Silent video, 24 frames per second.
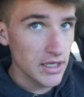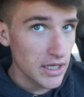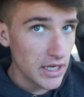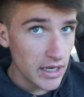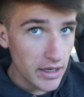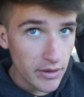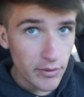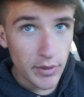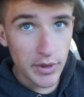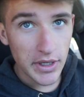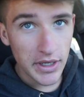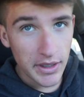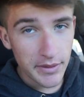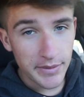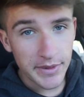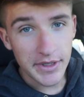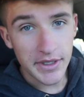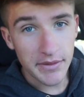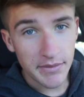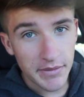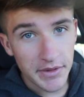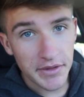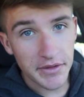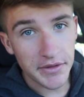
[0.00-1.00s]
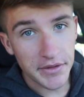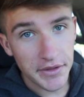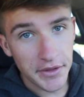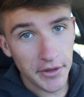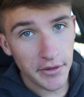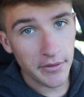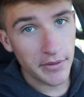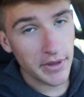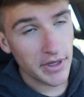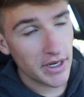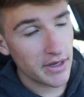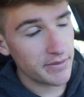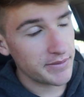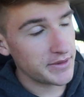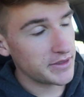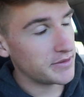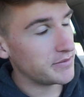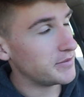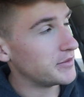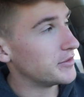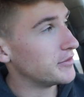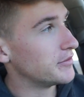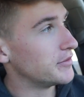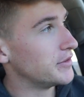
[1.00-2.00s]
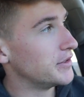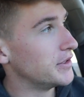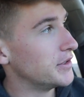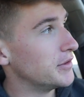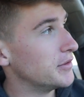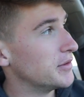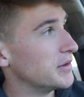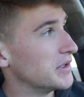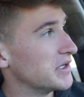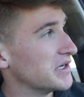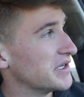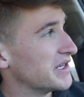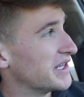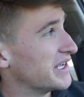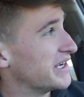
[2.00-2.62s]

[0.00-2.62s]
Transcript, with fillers: And when I mean the middle of nowhere, I mean the middle of nowhere.